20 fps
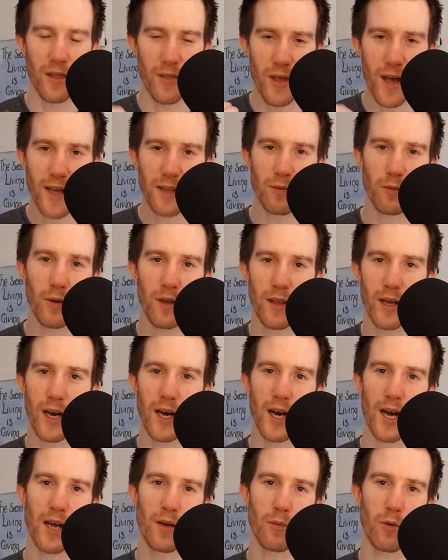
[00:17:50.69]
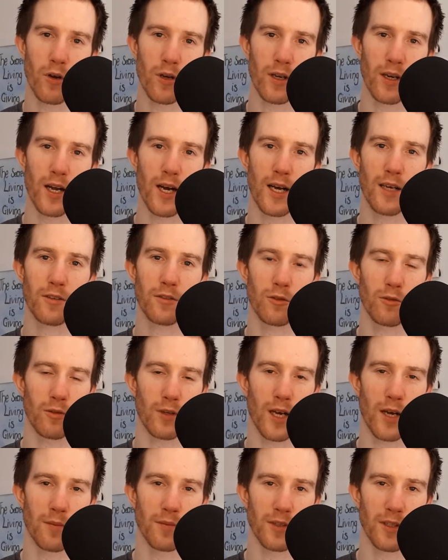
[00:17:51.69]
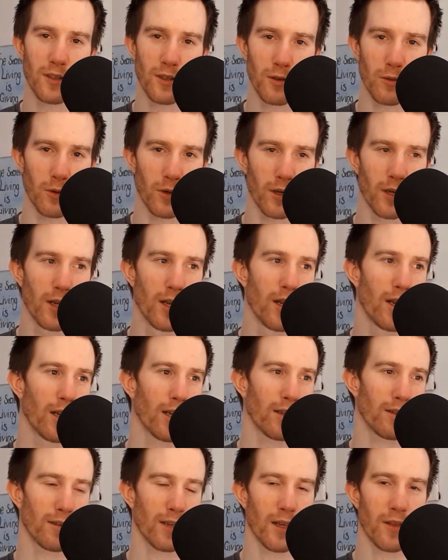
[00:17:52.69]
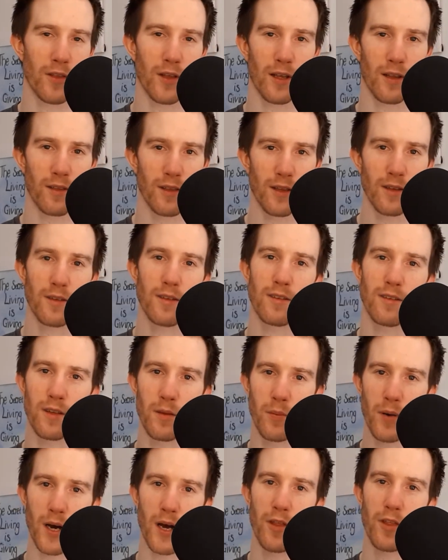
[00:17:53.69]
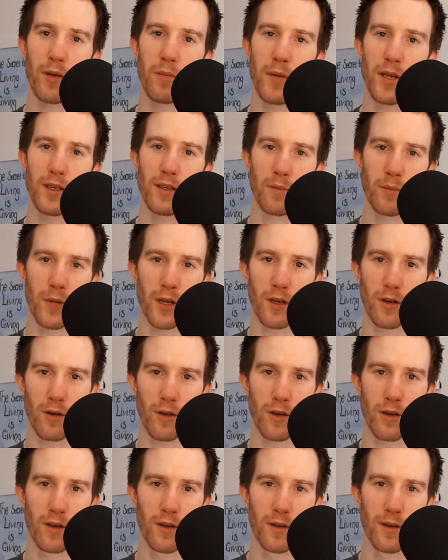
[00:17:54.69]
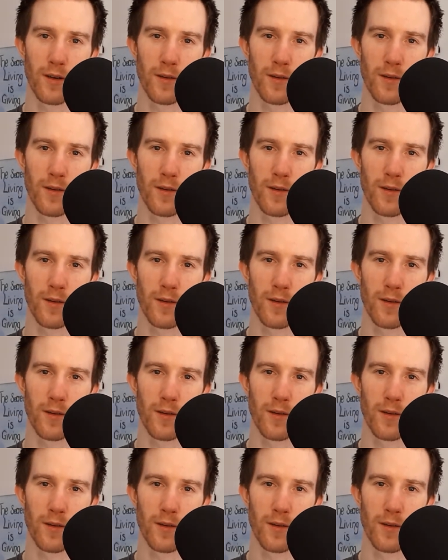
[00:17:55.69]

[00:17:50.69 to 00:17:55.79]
That's where the hard work and hustle comes into it, because they think this is the path I'm meant to be on.